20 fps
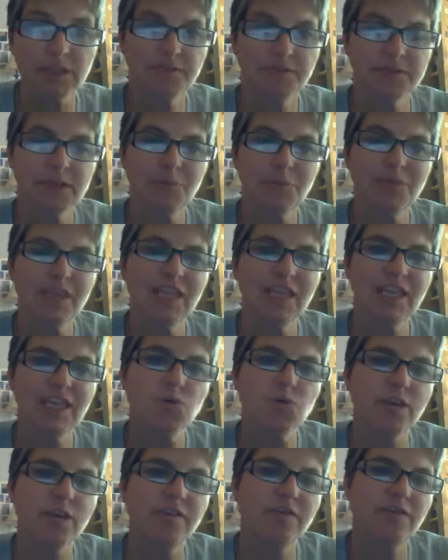If something is
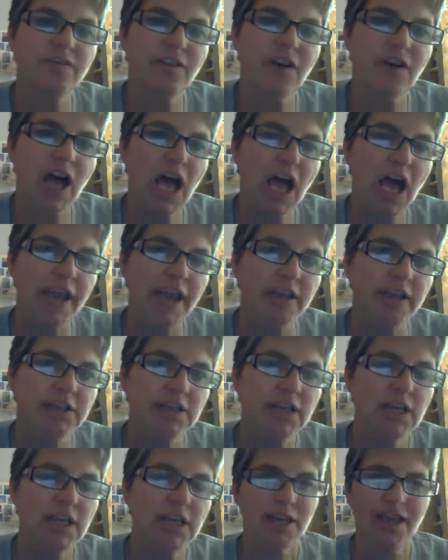refined,
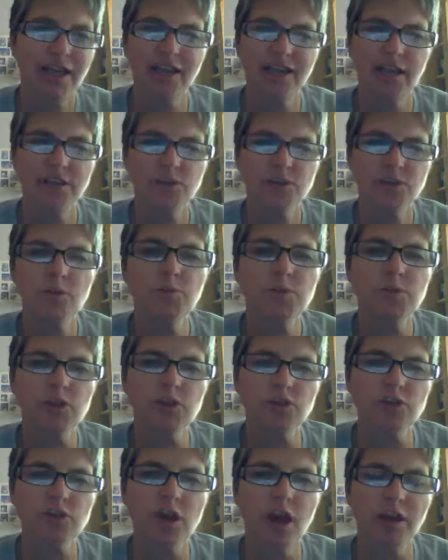like Scripture
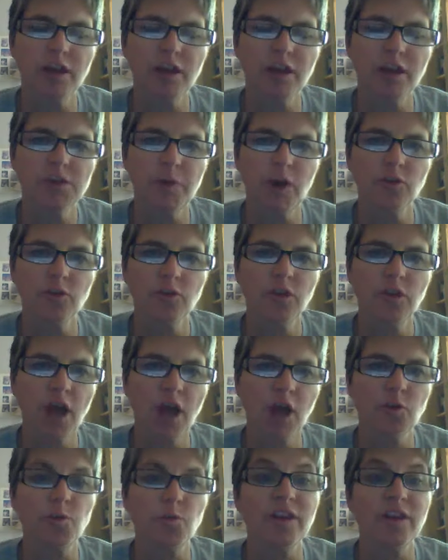talks about
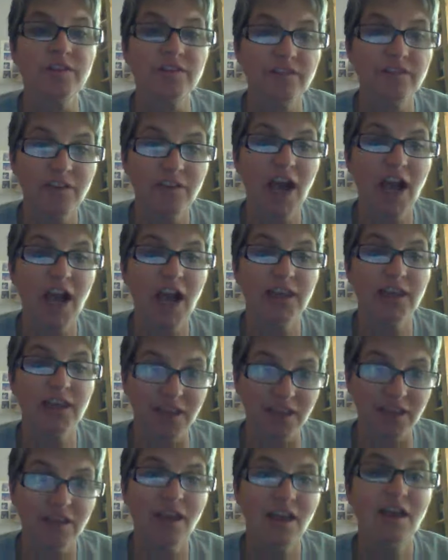God
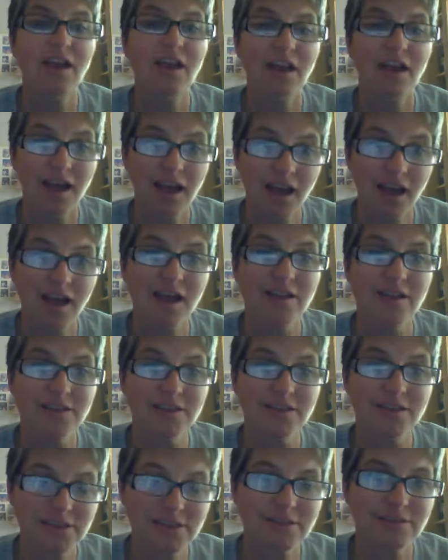refining
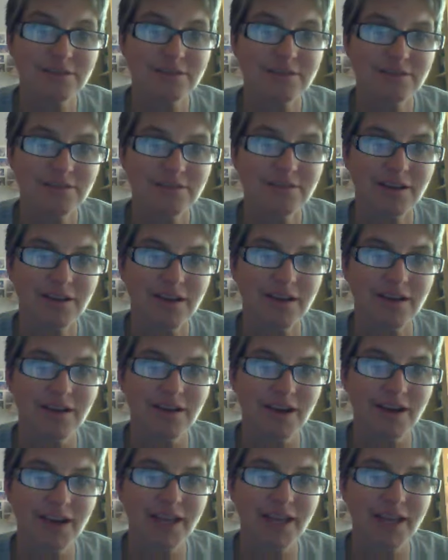us. All
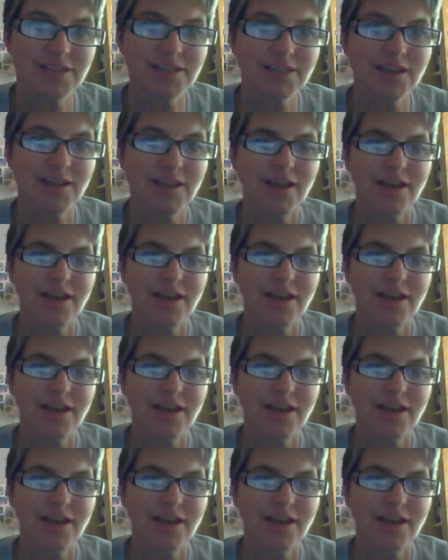right?